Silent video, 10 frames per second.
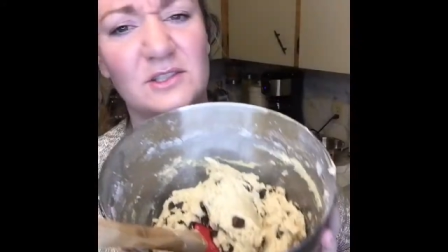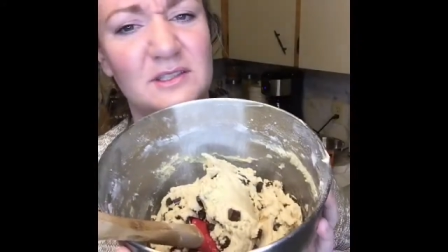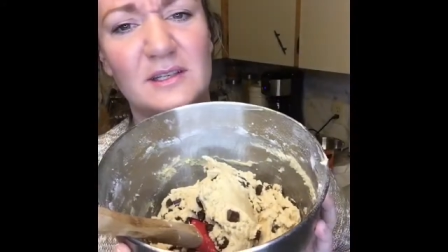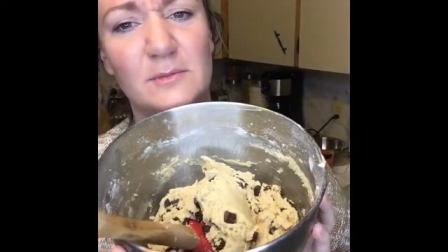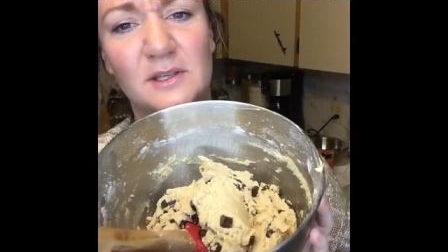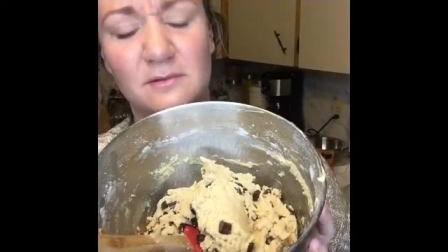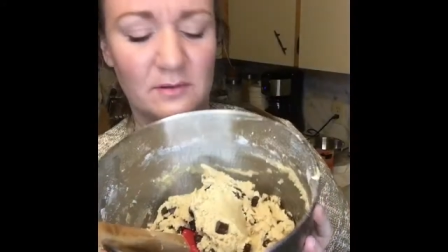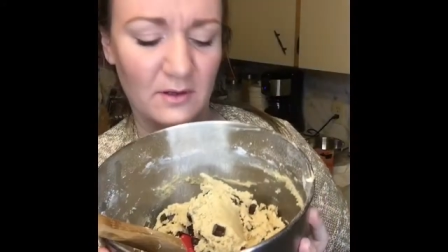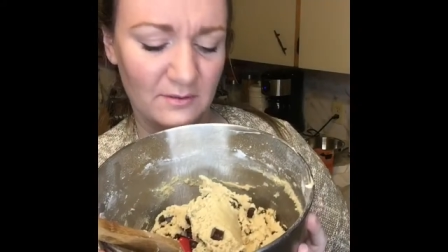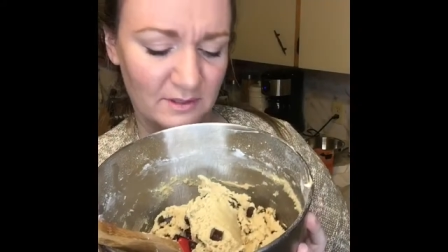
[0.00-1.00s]
I mean,
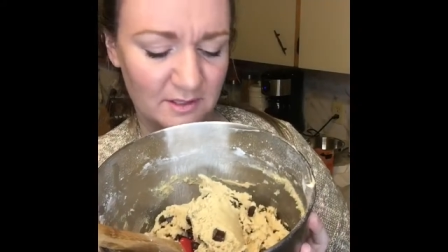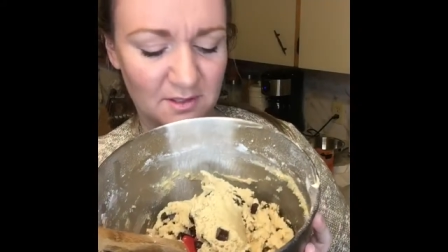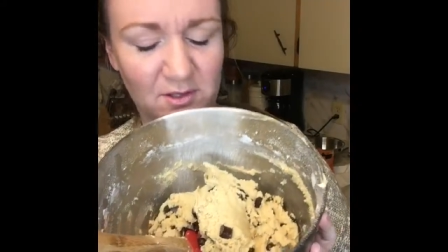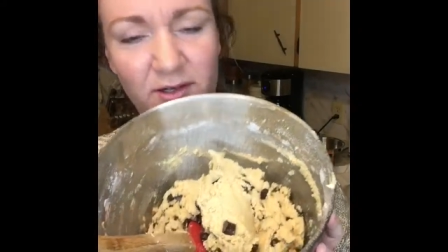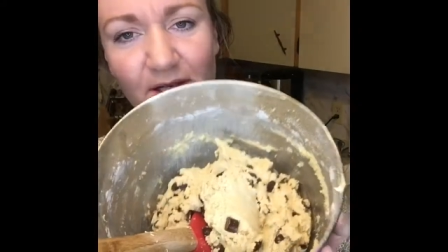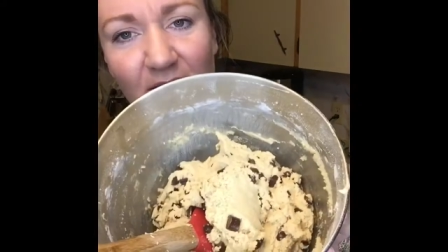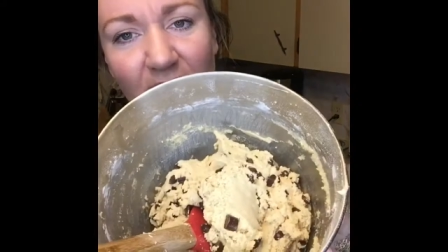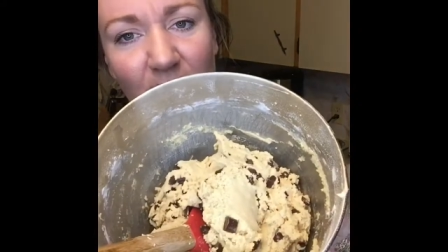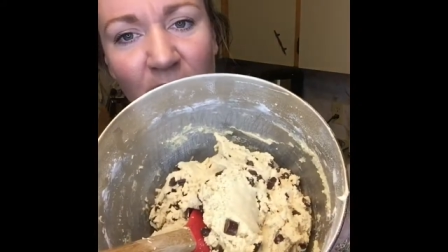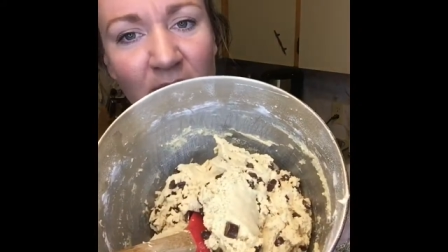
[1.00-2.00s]
obviously you're gonna eat
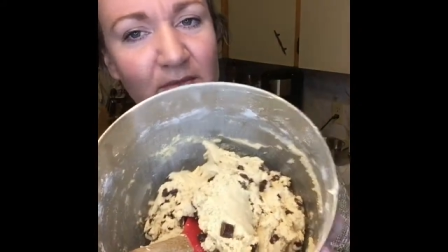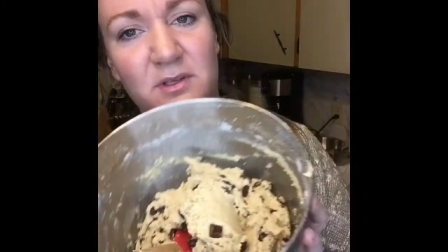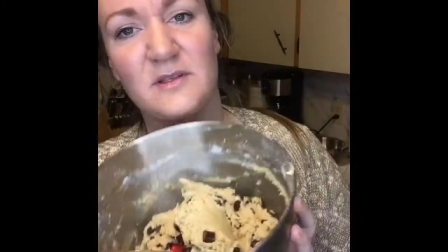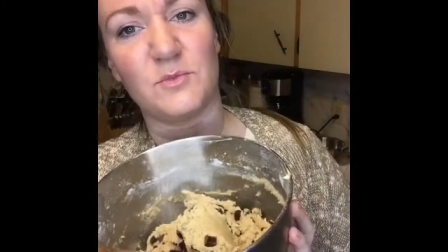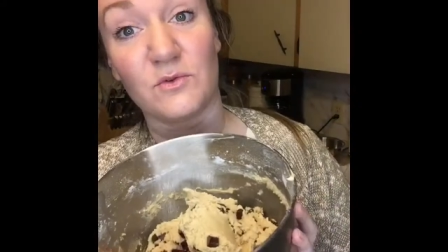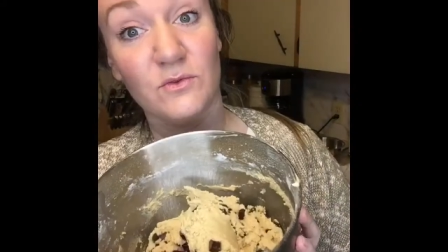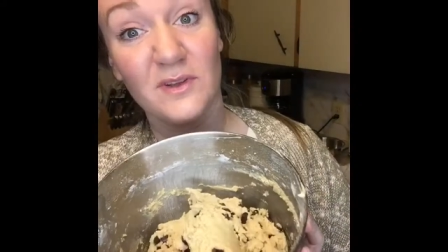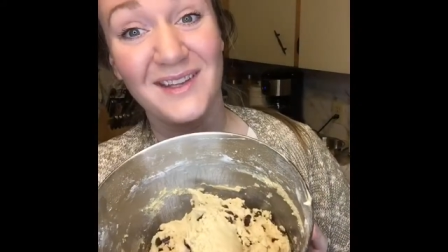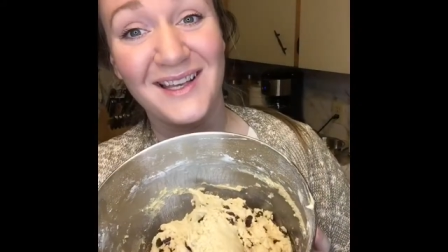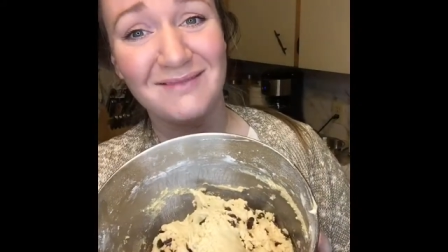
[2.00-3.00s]
a spoonful
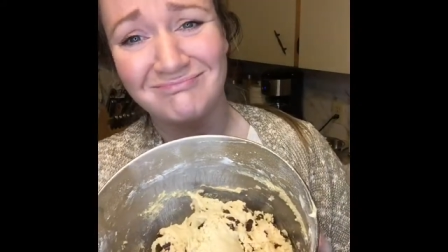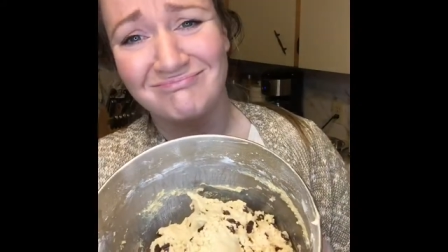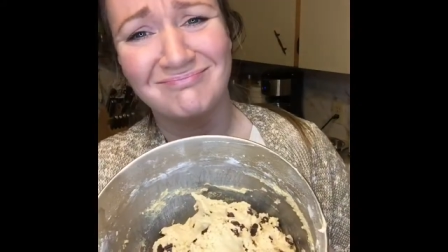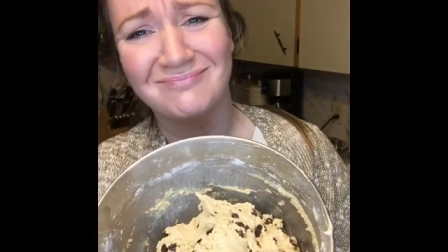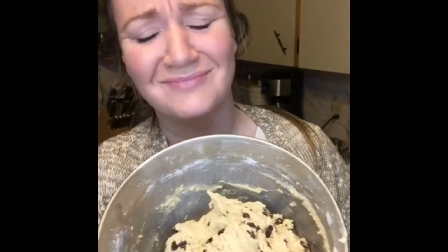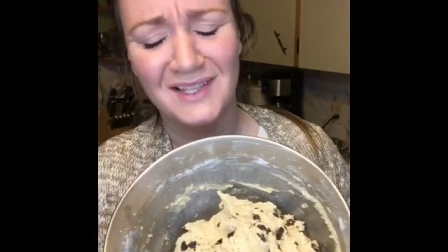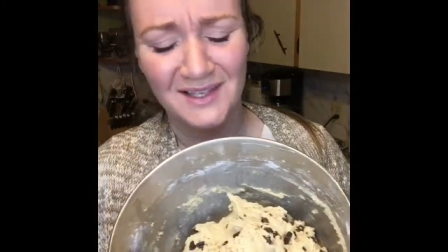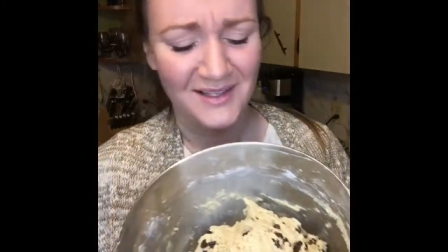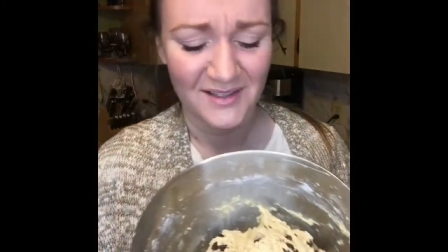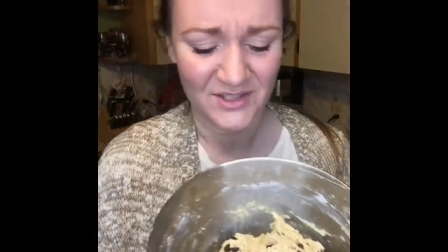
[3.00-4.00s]
of that.
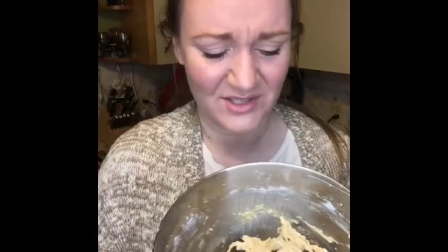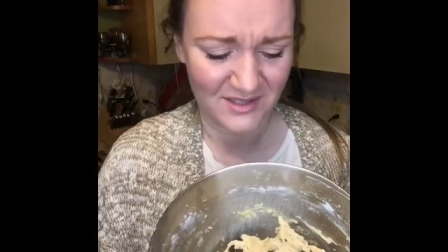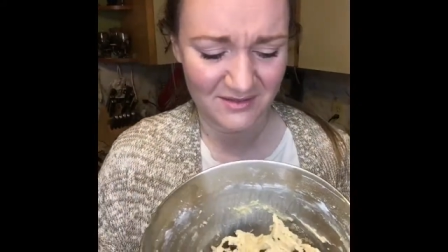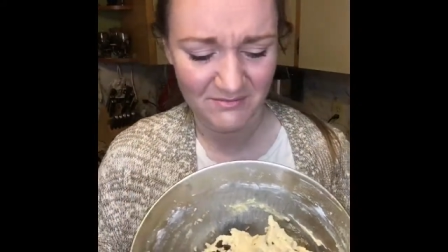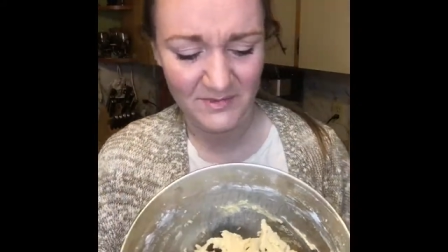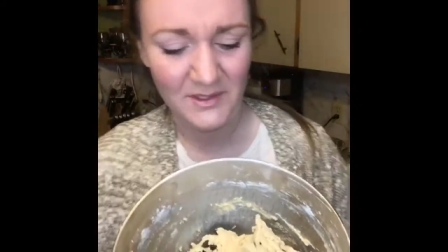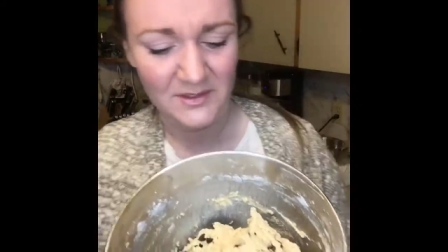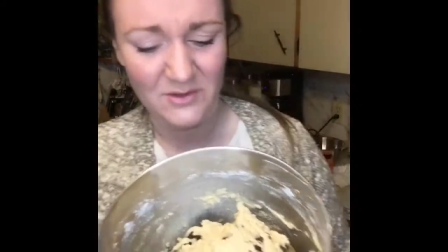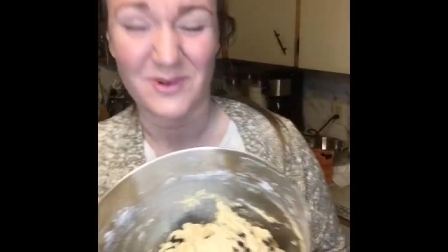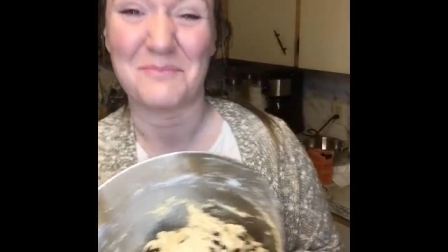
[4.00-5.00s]
Just
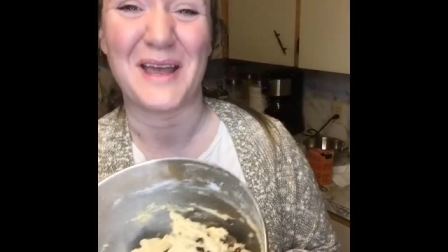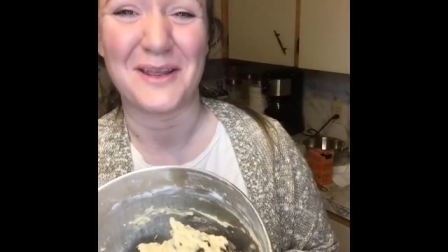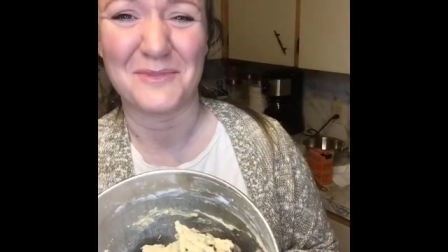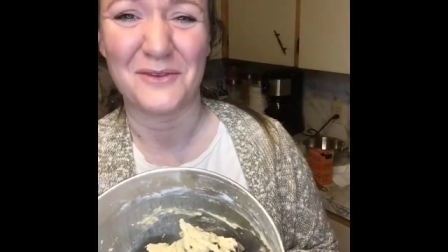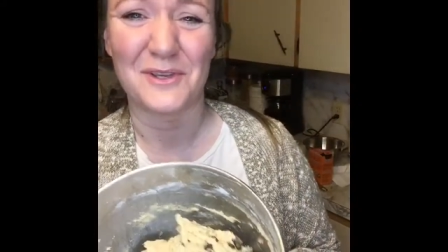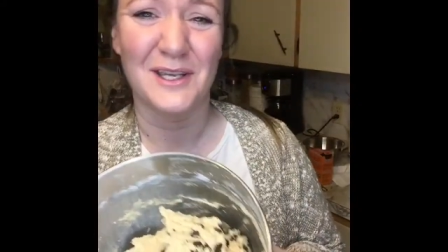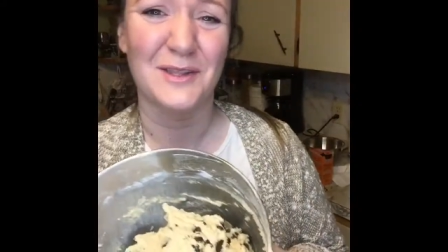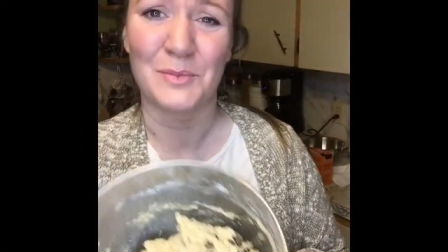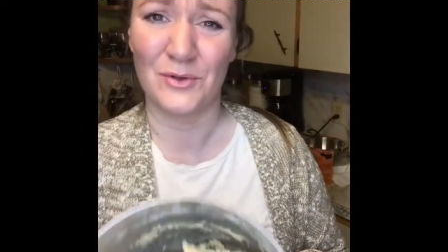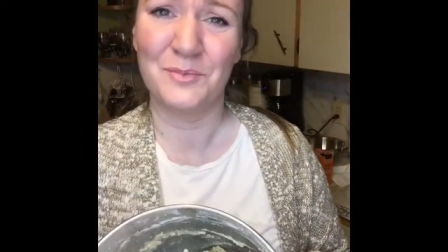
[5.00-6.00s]
don't get mad at me if you get the
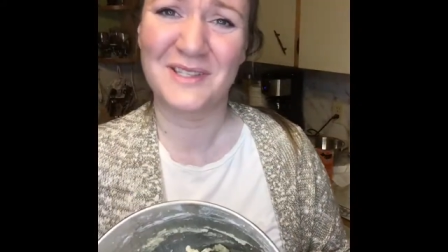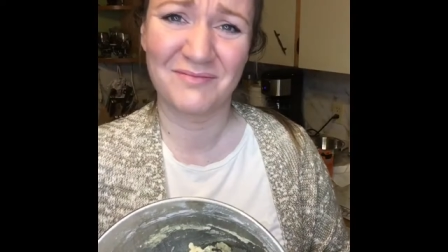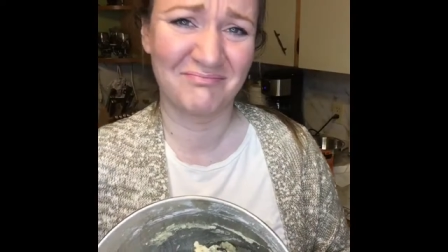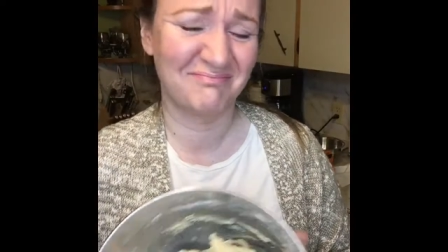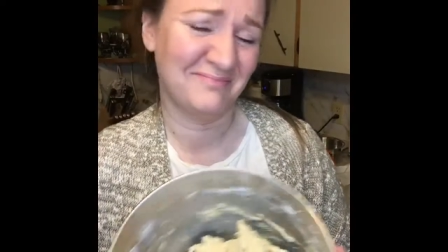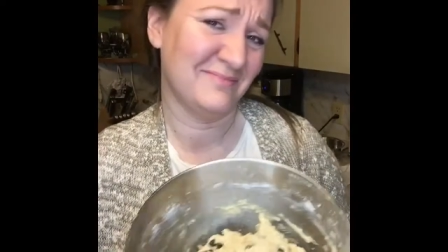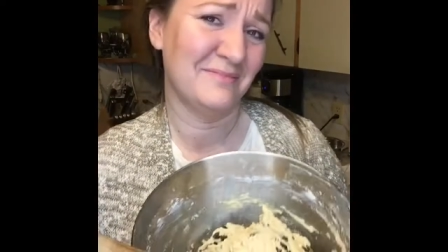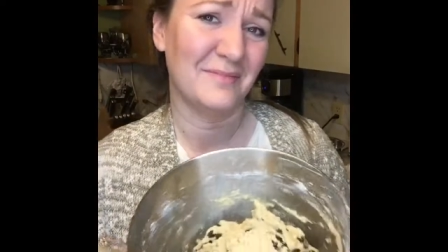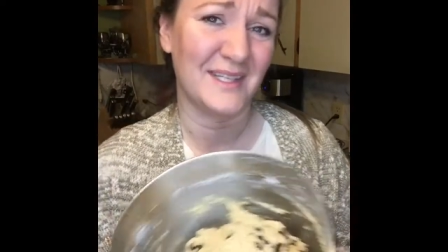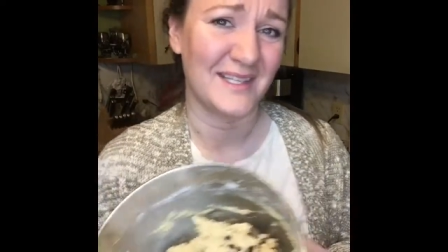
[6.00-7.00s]
poops.
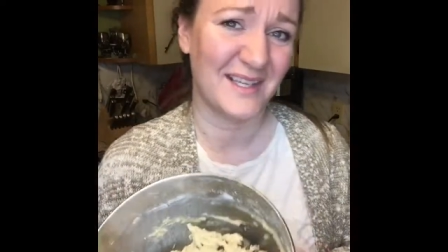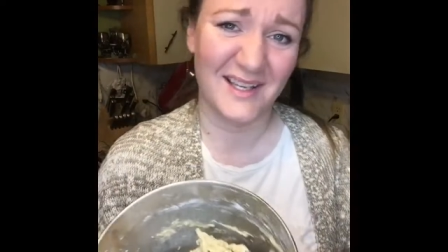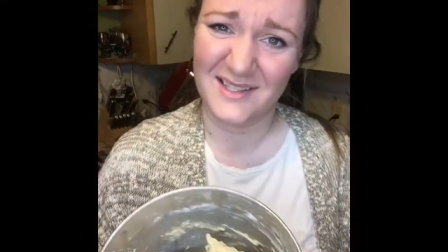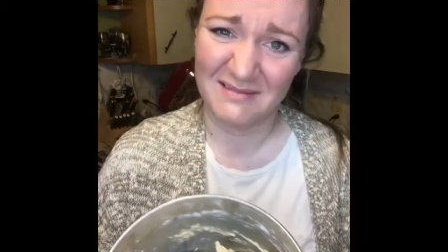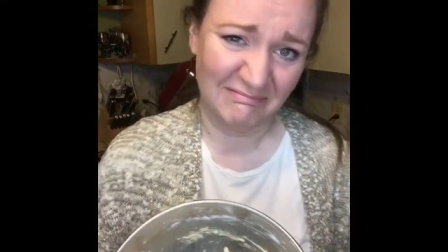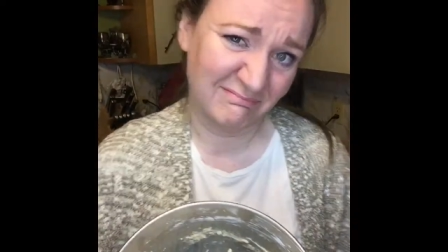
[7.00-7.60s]
Please, guys.